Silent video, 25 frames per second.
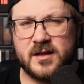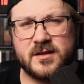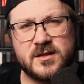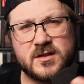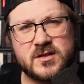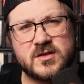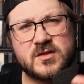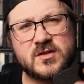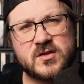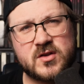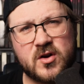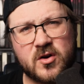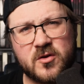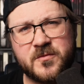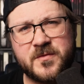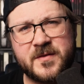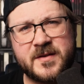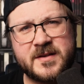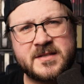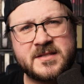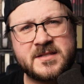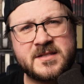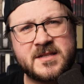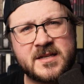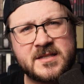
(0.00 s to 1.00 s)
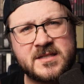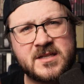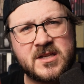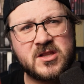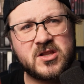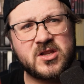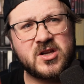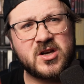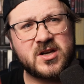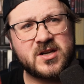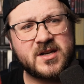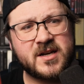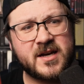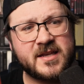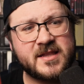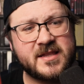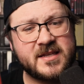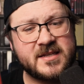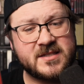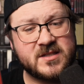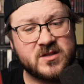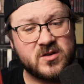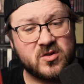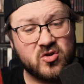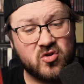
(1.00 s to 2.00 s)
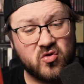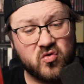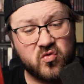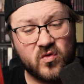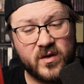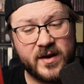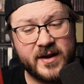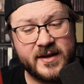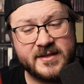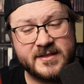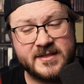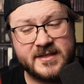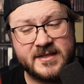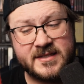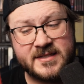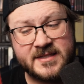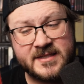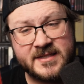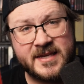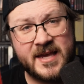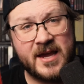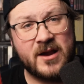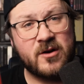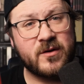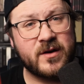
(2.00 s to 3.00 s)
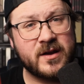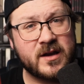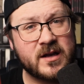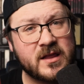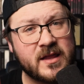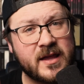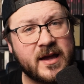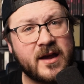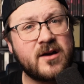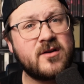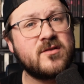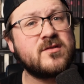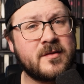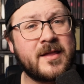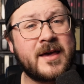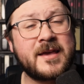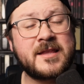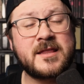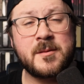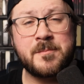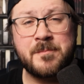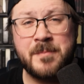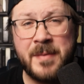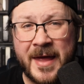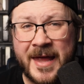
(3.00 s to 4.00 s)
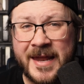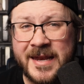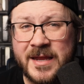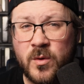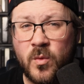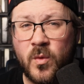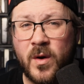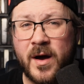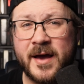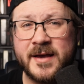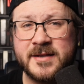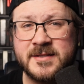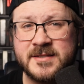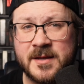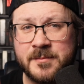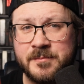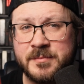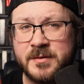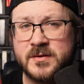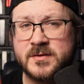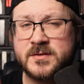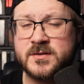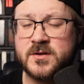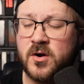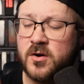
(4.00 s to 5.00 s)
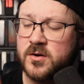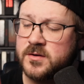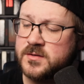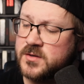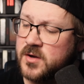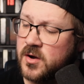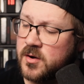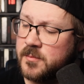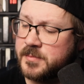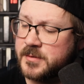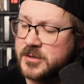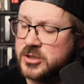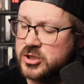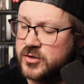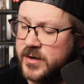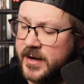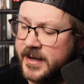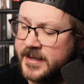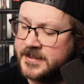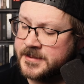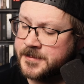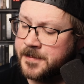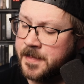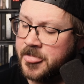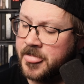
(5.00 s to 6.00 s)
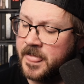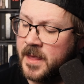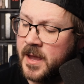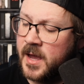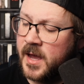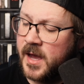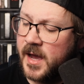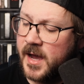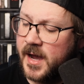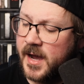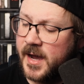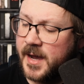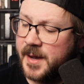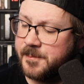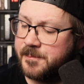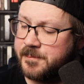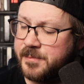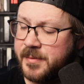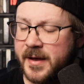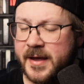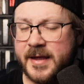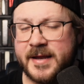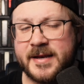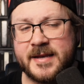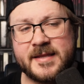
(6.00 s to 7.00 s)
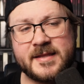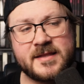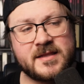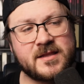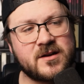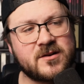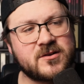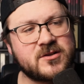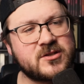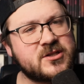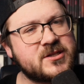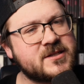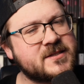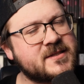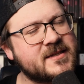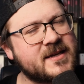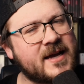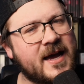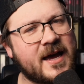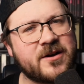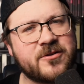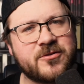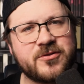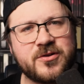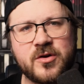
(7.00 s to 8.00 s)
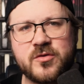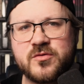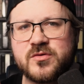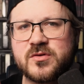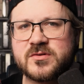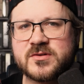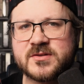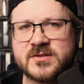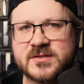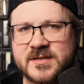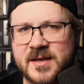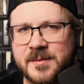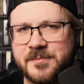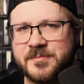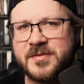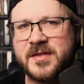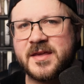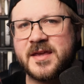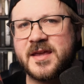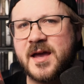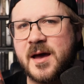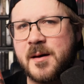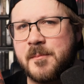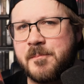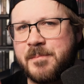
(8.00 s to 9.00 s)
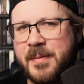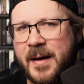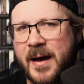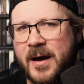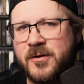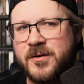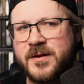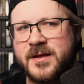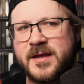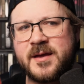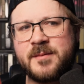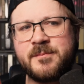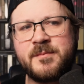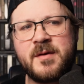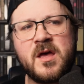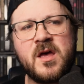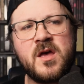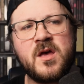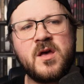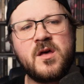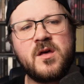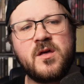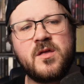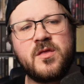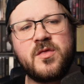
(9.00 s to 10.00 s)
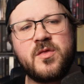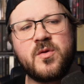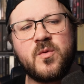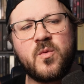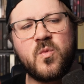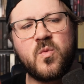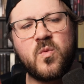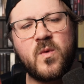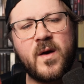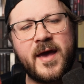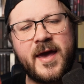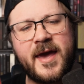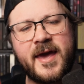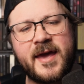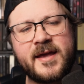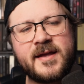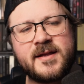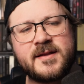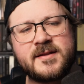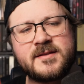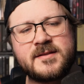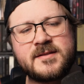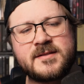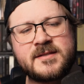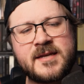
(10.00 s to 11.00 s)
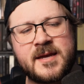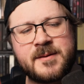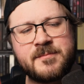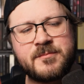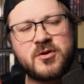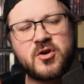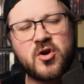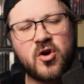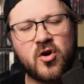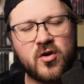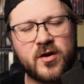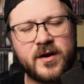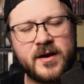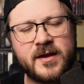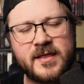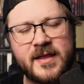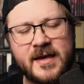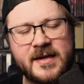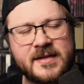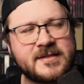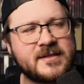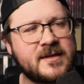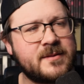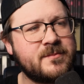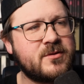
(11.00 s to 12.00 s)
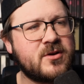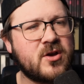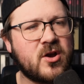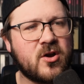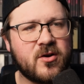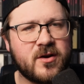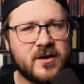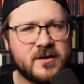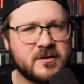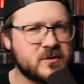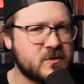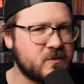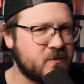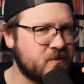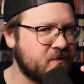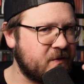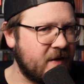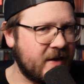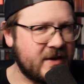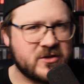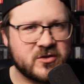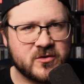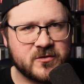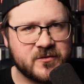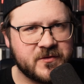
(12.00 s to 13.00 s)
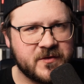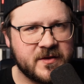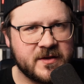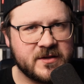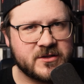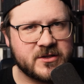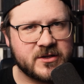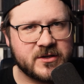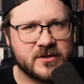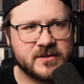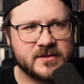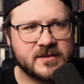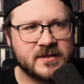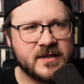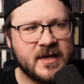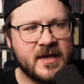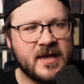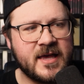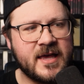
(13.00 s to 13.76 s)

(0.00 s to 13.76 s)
the surface, doesn't look like this crazy, scary clown like the Pennywise that Bill Skarsgård portrays. But there's just, I don't know, there's something about him. The way Tim Curry's facial features,